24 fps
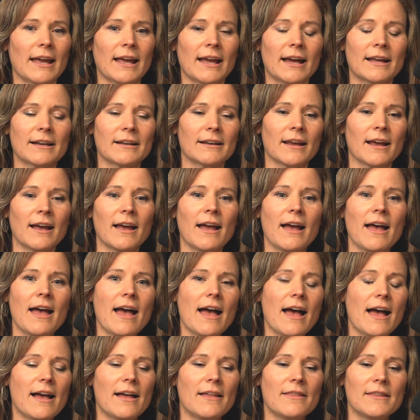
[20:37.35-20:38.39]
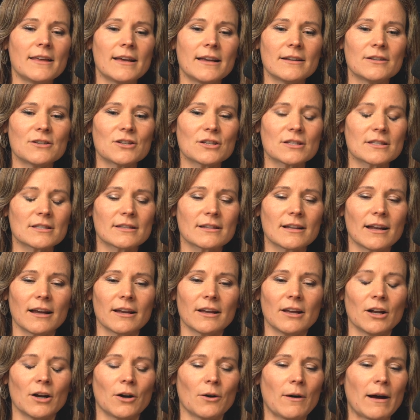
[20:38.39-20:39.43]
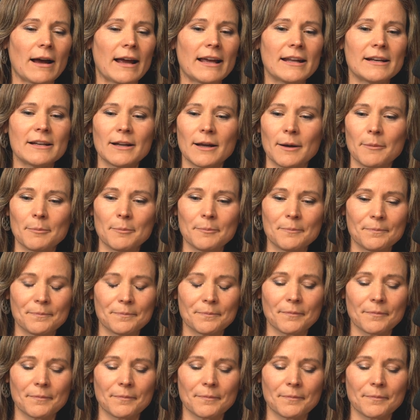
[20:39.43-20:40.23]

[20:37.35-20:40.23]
And then just, you know, I end up,